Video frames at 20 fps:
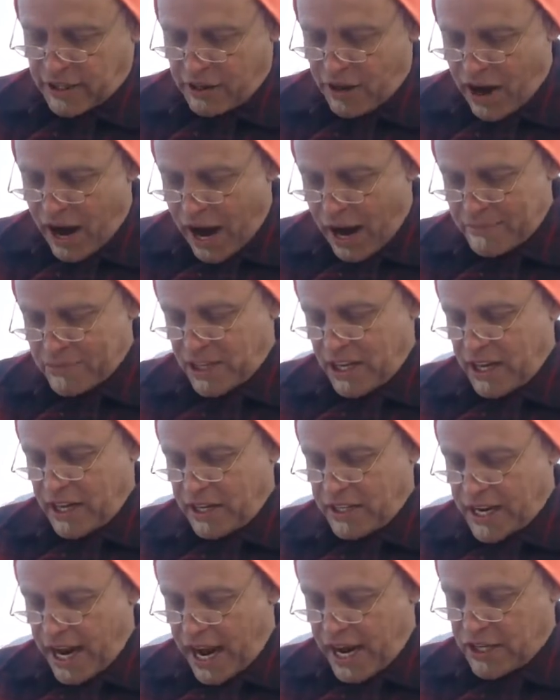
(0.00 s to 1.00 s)
Crimes
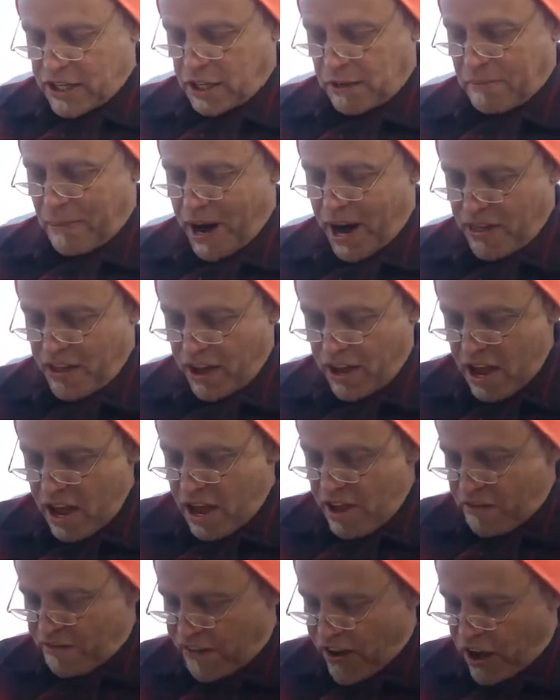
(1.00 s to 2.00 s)
endangered by the
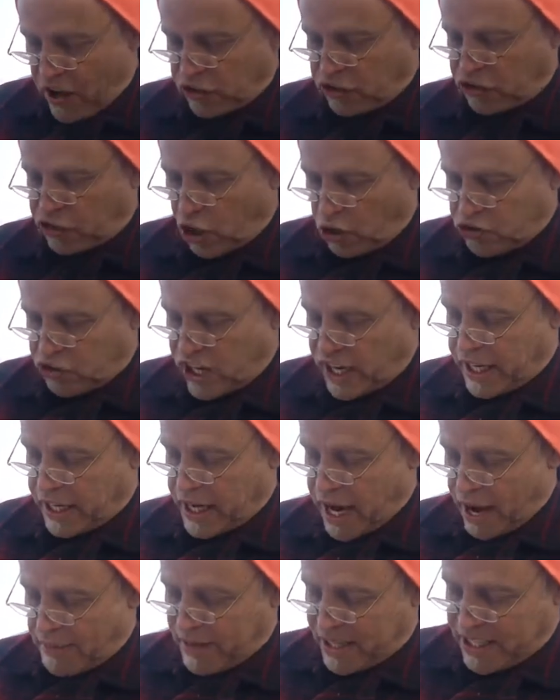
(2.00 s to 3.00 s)
failed
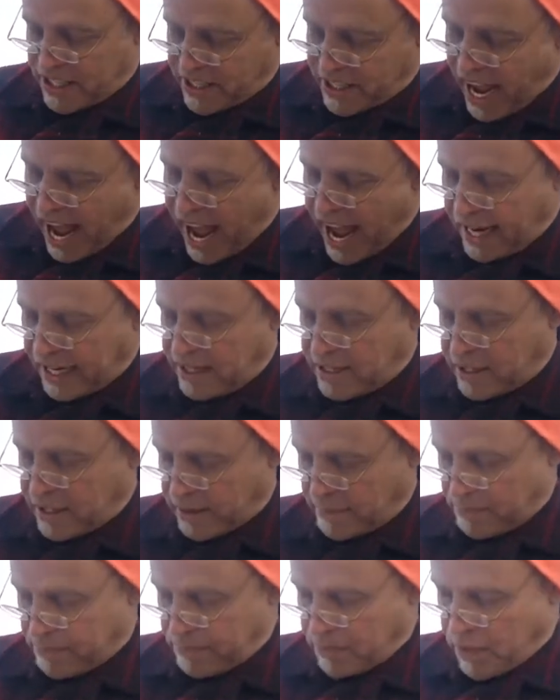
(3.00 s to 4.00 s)
socioeconomic status
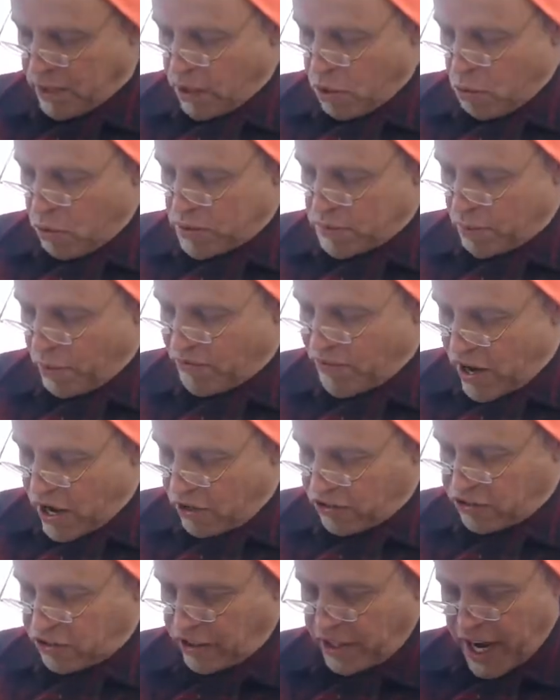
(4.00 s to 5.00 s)
which
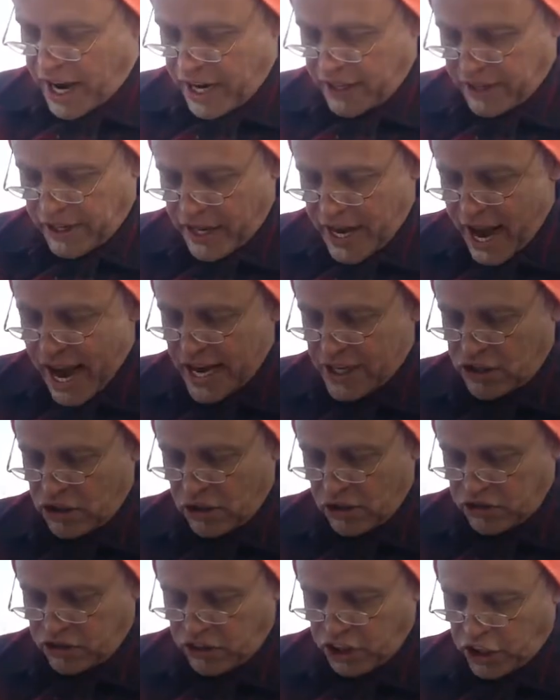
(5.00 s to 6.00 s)
prevails today in the
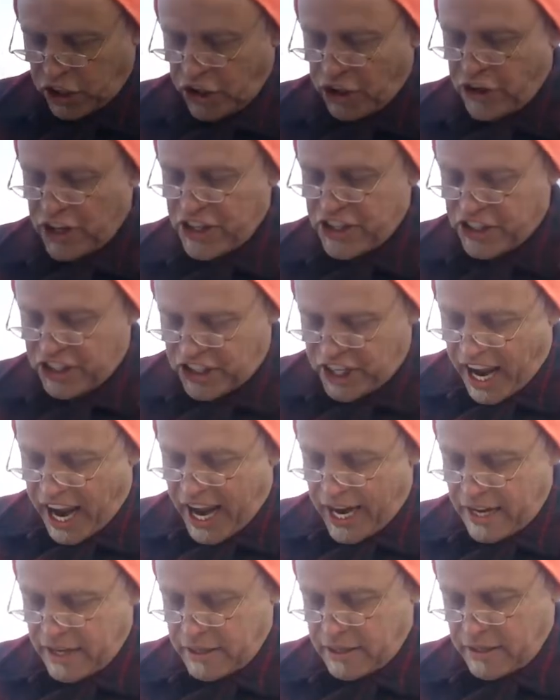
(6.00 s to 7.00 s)
national security
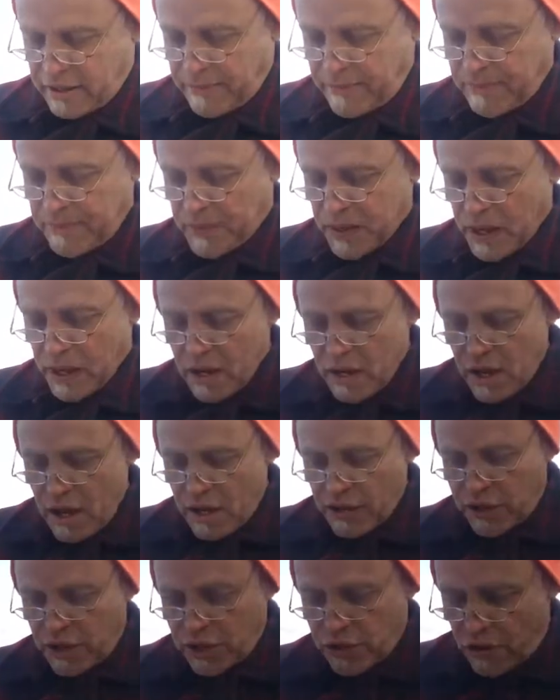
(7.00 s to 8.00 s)
state,
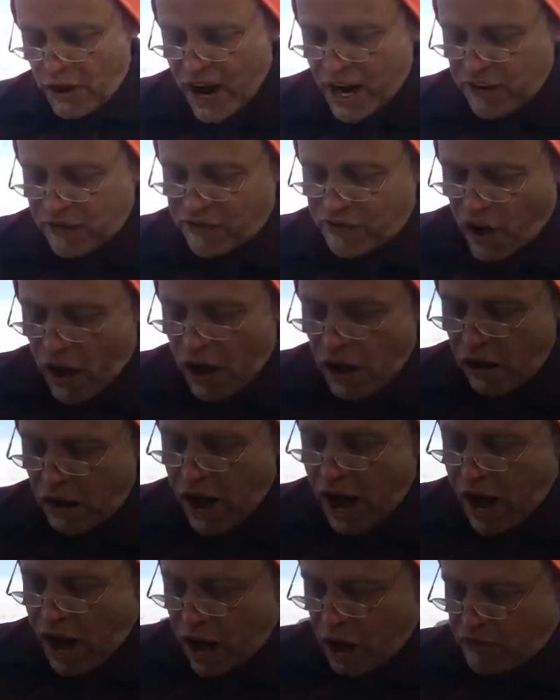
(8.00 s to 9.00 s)
The direct
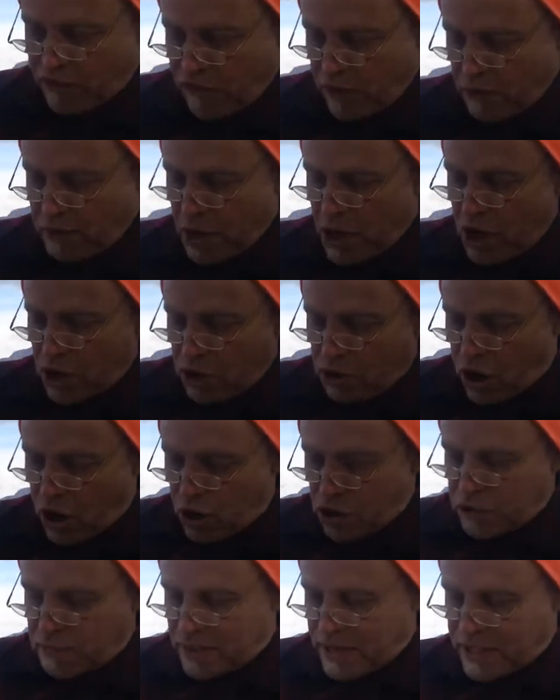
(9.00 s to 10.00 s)
fallout from
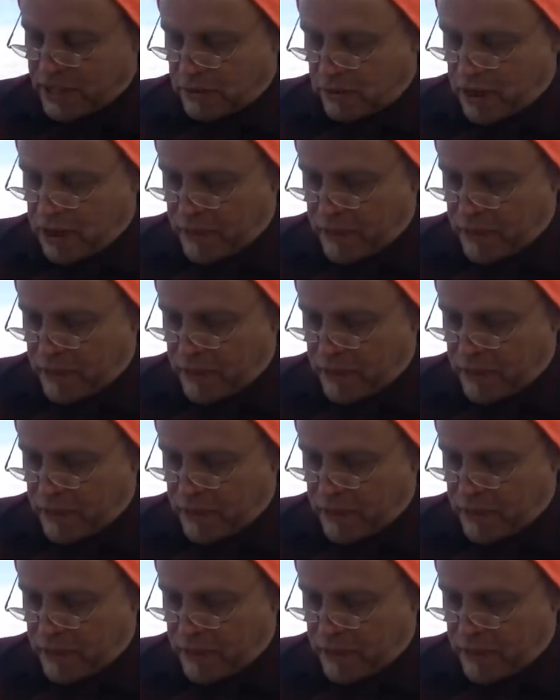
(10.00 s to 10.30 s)
gross mispending